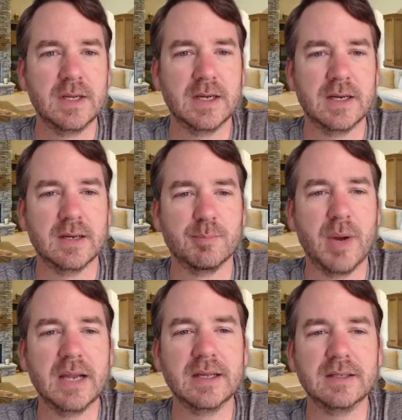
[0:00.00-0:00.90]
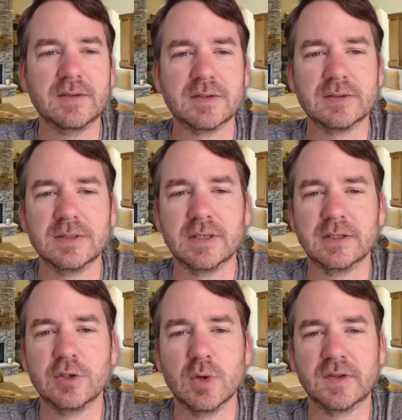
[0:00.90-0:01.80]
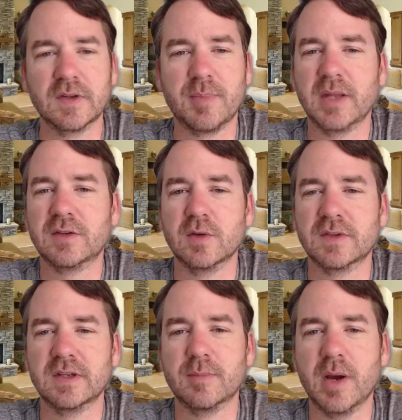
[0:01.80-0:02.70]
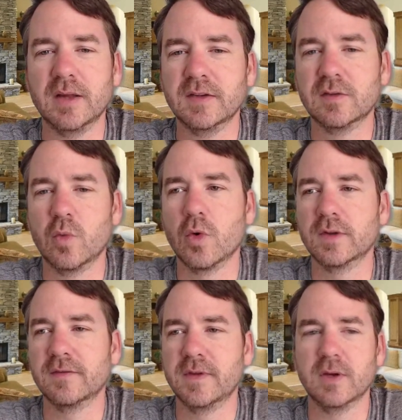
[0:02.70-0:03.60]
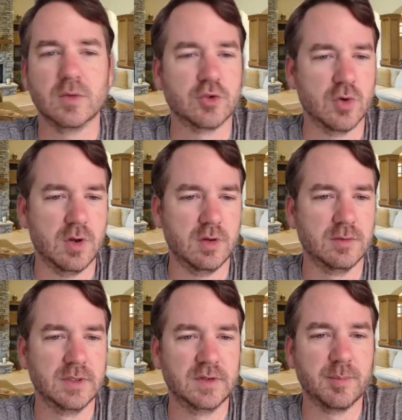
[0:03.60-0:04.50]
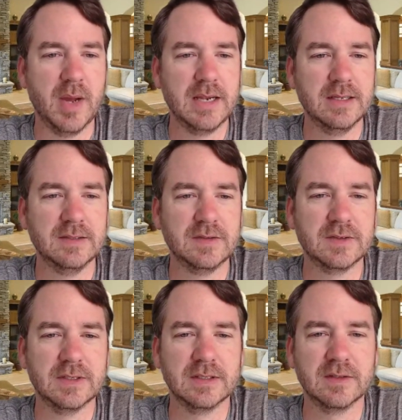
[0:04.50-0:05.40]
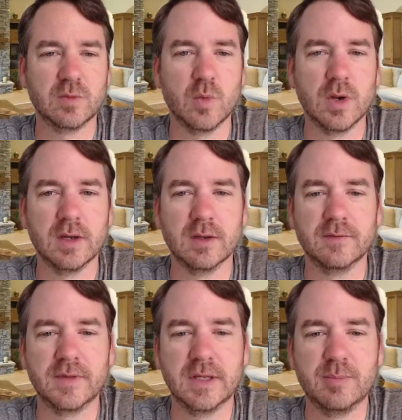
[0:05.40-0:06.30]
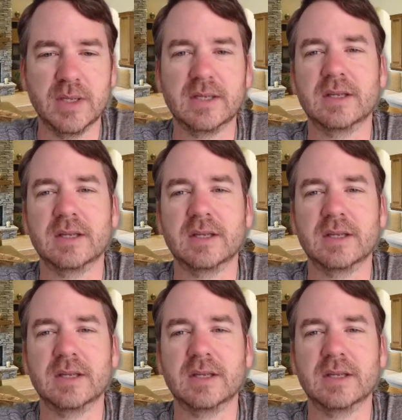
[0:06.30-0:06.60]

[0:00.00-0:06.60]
Binance U.S. suspends USD deposits, warns of fiat withdrawal. So Binance is one of the big